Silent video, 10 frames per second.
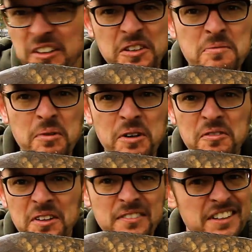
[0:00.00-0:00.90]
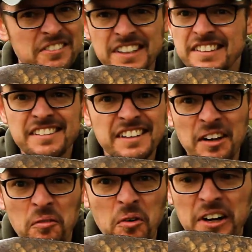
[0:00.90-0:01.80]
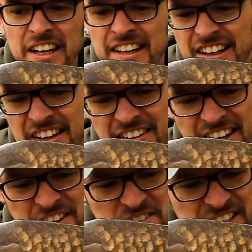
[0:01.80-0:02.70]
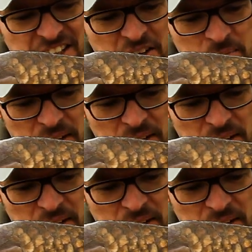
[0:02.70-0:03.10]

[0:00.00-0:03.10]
a new spot in front of these reeds, and what do you know, there was a carp